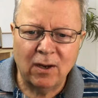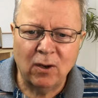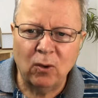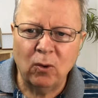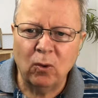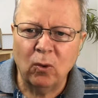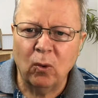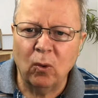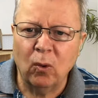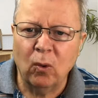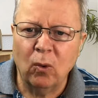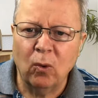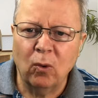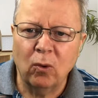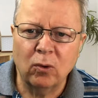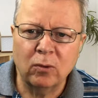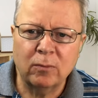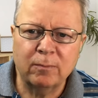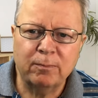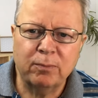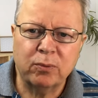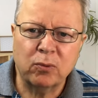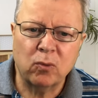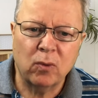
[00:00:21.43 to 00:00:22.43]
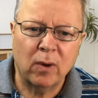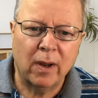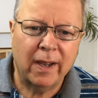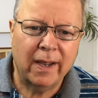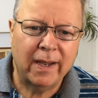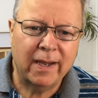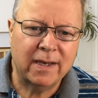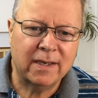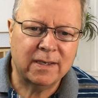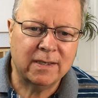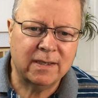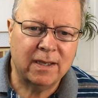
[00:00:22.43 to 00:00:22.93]
Lord,
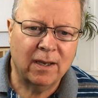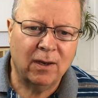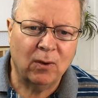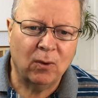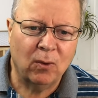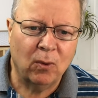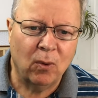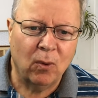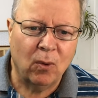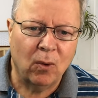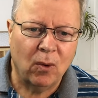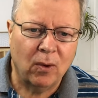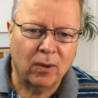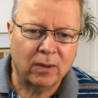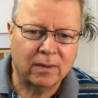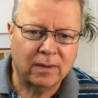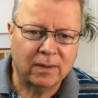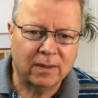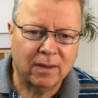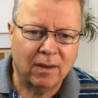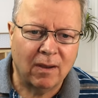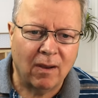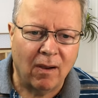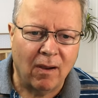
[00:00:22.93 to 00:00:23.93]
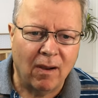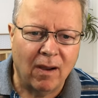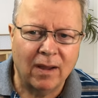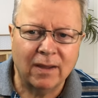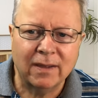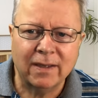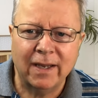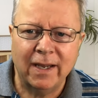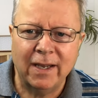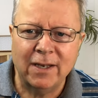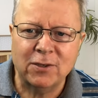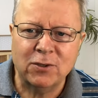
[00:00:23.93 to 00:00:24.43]
praise the Lord.
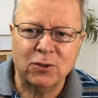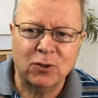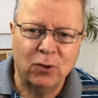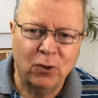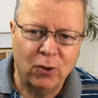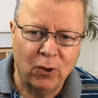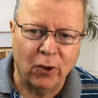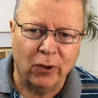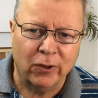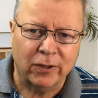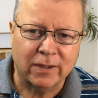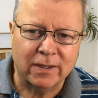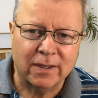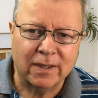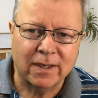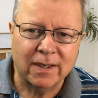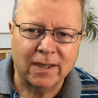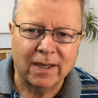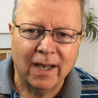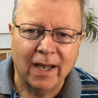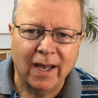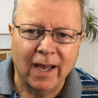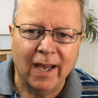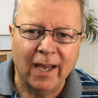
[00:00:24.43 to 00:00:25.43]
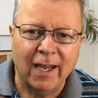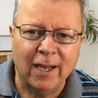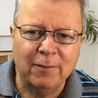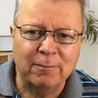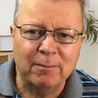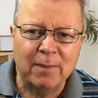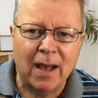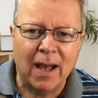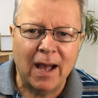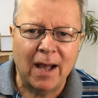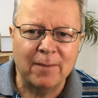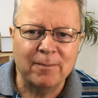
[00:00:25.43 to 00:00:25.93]
God is good.
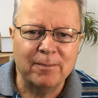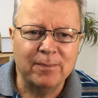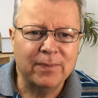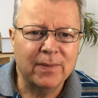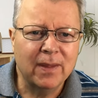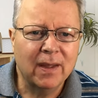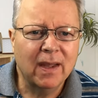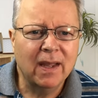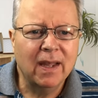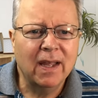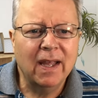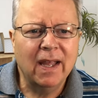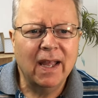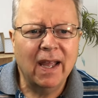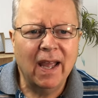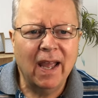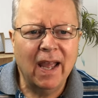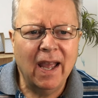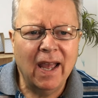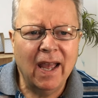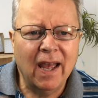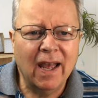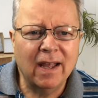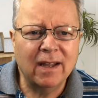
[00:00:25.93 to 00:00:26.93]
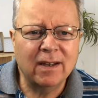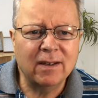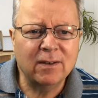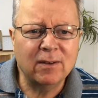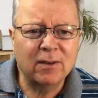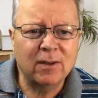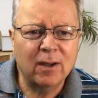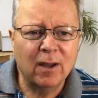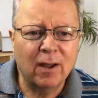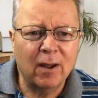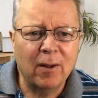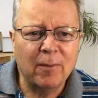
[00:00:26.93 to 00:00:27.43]
Amen. And
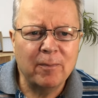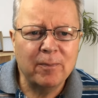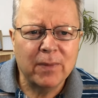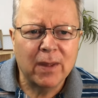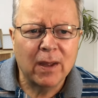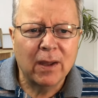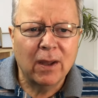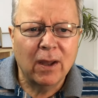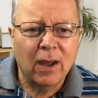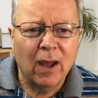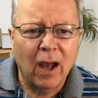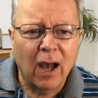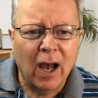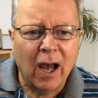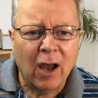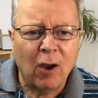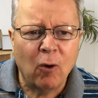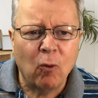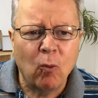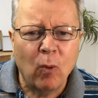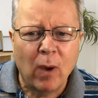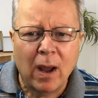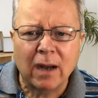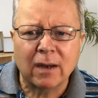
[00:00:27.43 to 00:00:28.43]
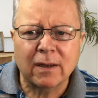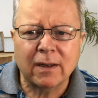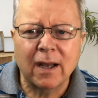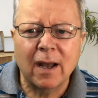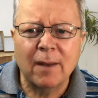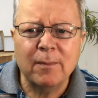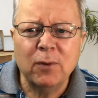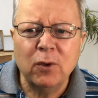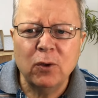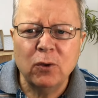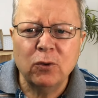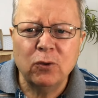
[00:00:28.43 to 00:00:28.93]
I
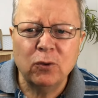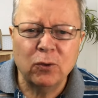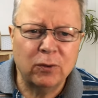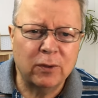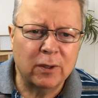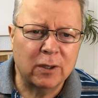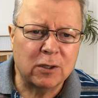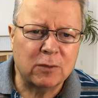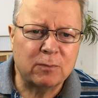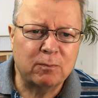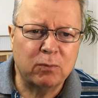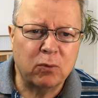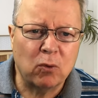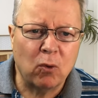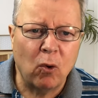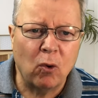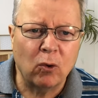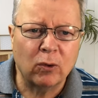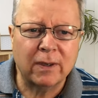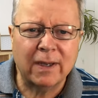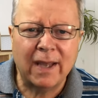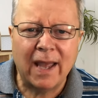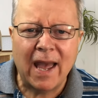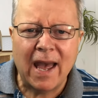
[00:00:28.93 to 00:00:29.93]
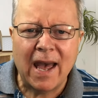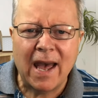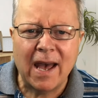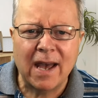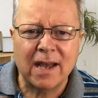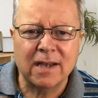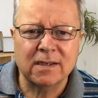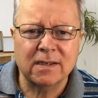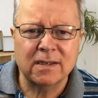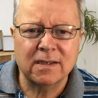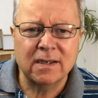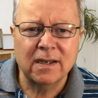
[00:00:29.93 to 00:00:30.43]
welcome you to this
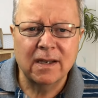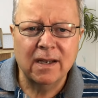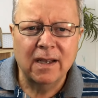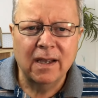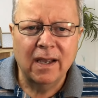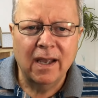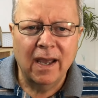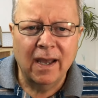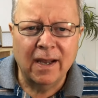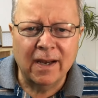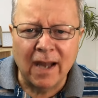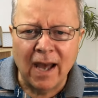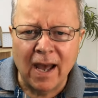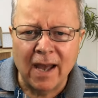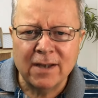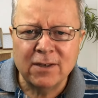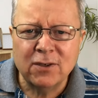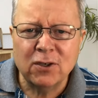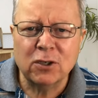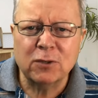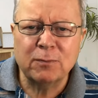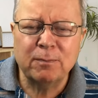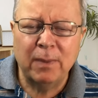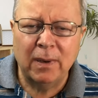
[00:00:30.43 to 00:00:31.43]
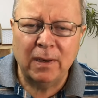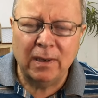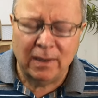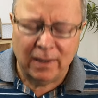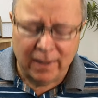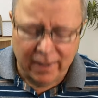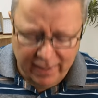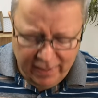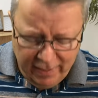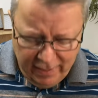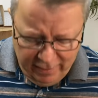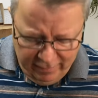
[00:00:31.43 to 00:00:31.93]
broadcast. And I just
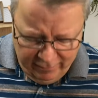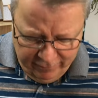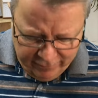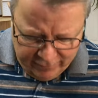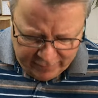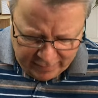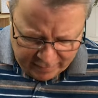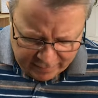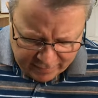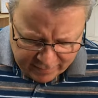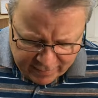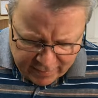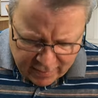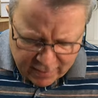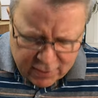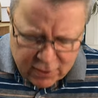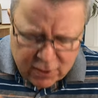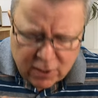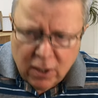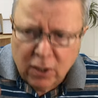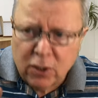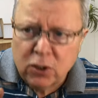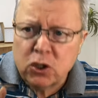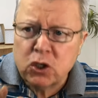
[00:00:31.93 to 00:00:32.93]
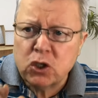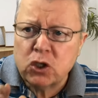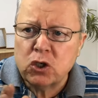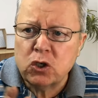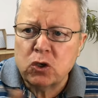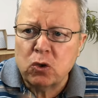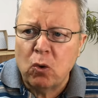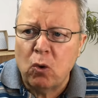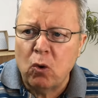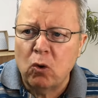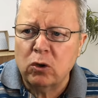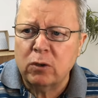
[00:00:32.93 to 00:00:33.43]
believe that this
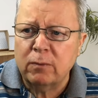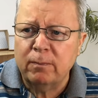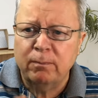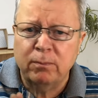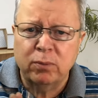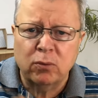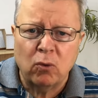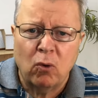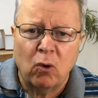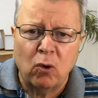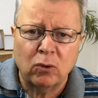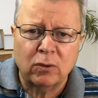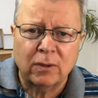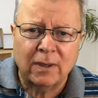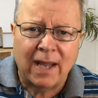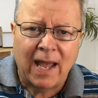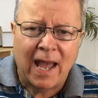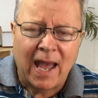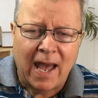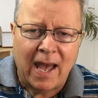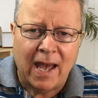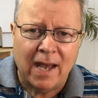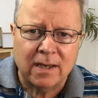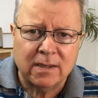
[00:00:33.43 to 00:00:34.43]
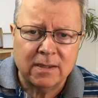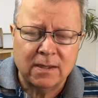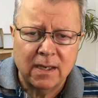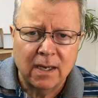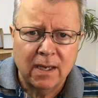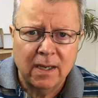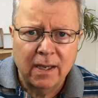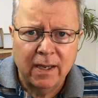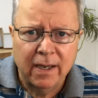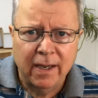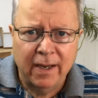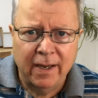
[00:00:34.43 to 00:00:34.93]
short broadcast
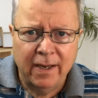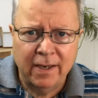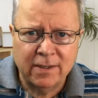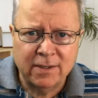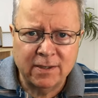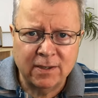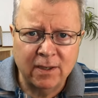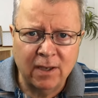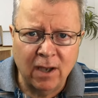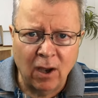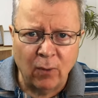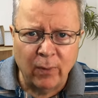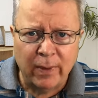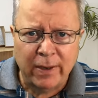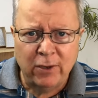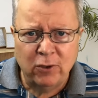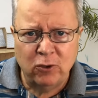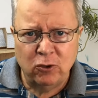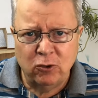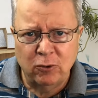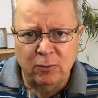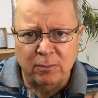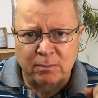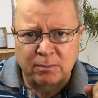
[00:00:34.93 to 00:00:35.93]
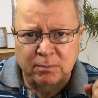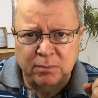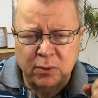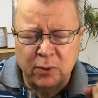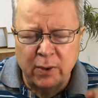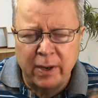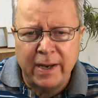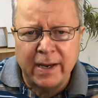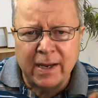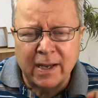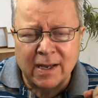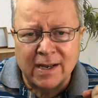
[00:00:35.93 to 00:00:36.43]
is going to
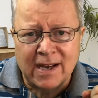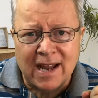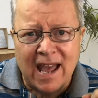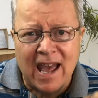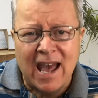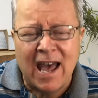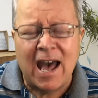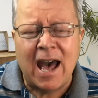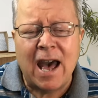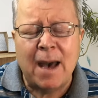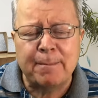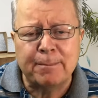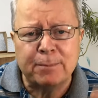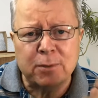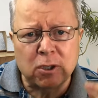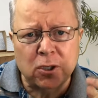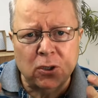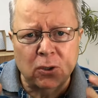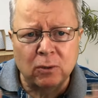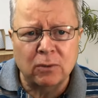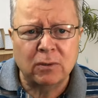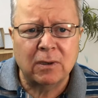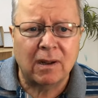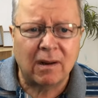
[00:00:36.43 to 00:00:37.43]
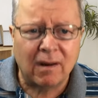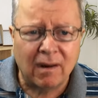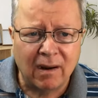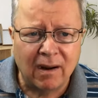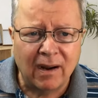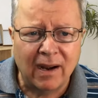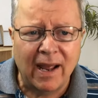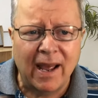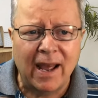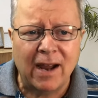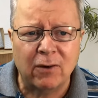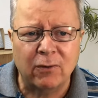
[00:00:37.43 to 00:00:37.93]
bring an absolute
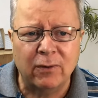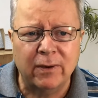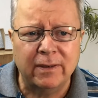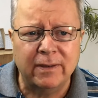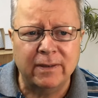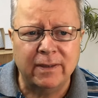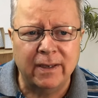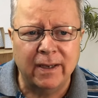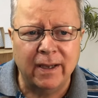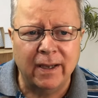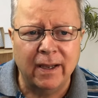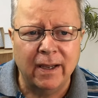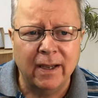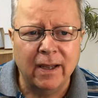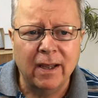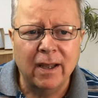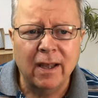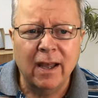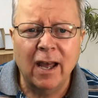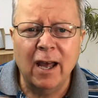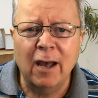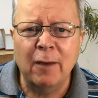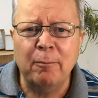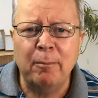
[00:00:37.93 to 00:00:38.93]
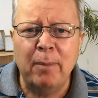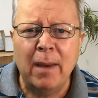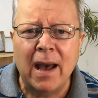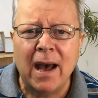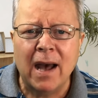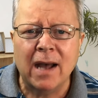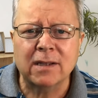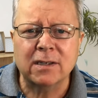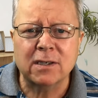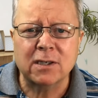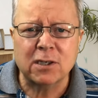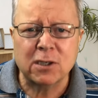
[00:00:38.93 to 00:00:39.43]
clarity
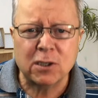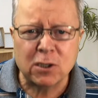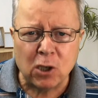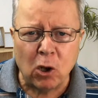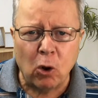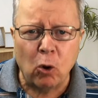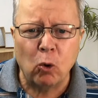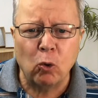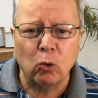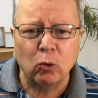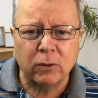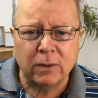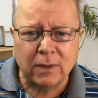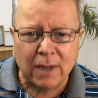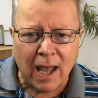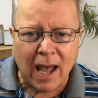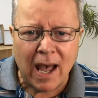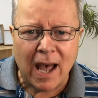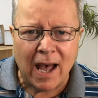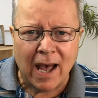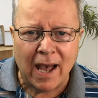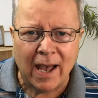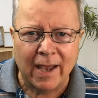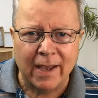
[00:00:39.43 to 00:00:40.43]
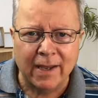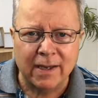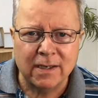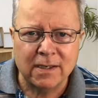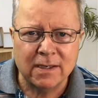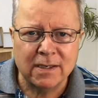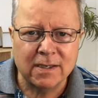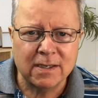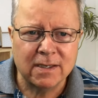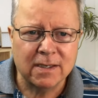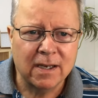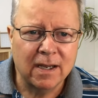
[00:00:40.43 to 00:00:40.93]
about soul
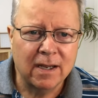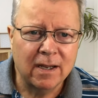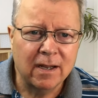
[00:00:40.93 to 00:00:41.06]
ties.